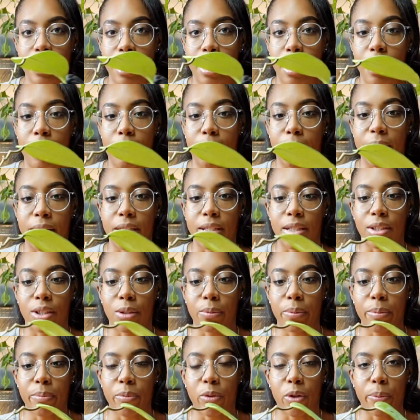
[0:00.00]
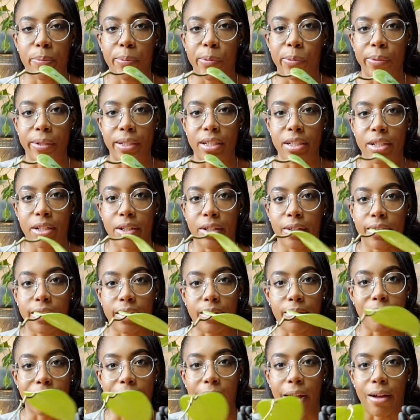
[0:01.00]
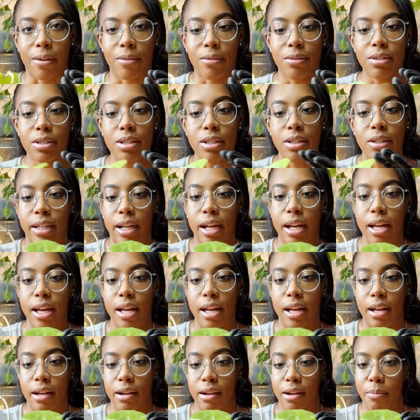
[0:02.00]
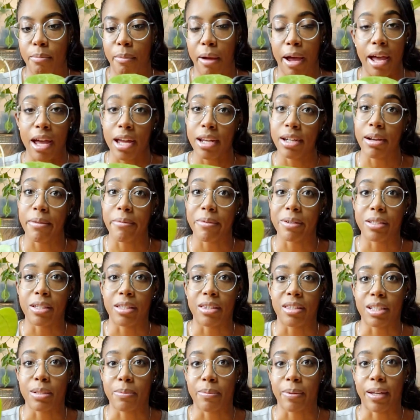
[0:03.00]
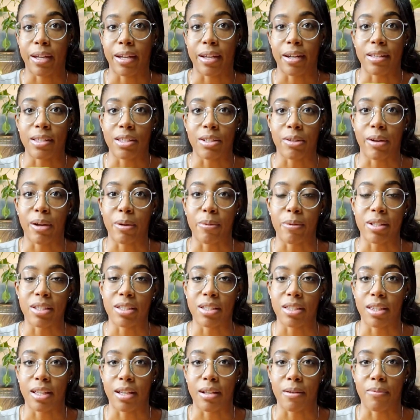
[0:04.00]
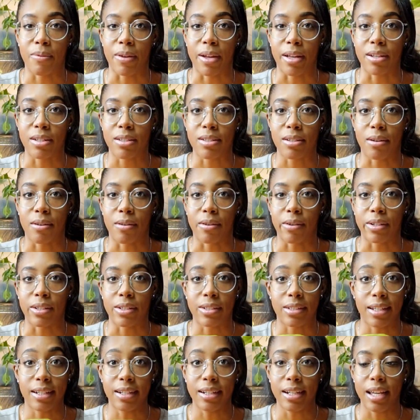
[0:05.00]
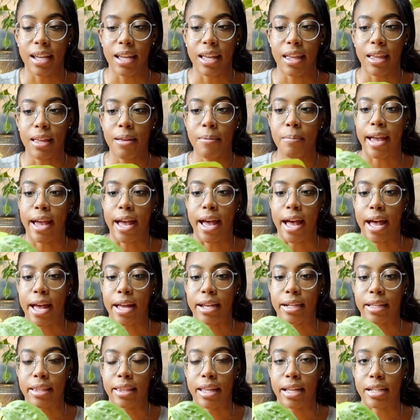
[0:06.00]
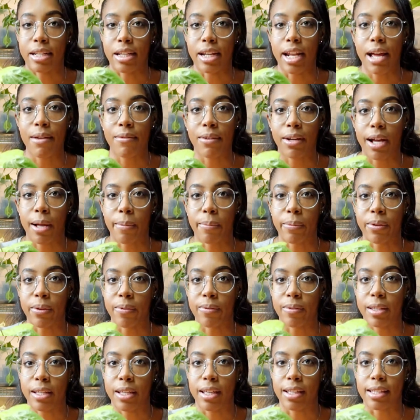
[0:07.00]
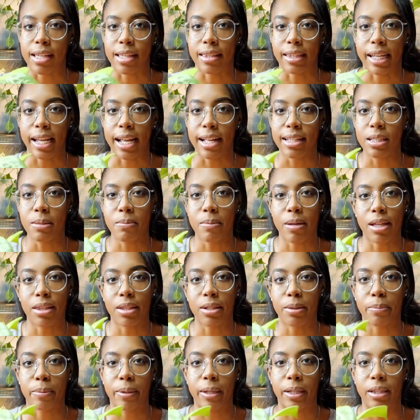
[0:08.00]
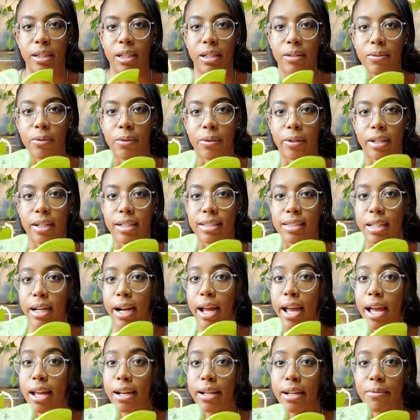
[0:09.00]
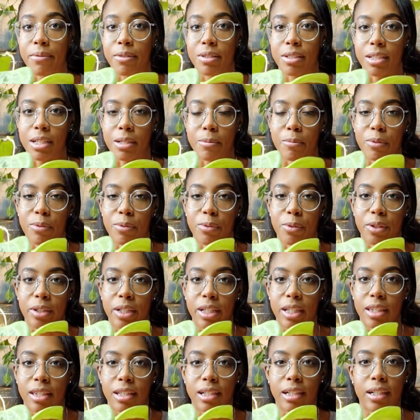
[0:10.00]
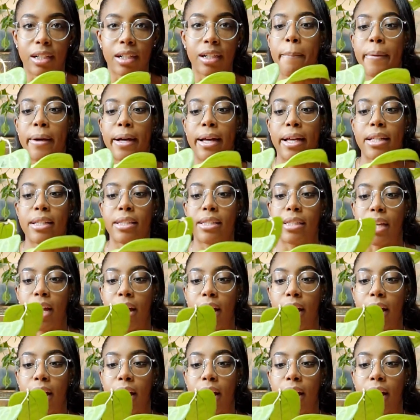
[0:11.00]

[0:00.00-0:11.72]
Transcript: It's a little bit more pointier than round. Yeah, I had never seen this plant until I went to the event on Sunday, and they did have a couple of these, and they had some other big leaf Hoyas that I had never seen before either, but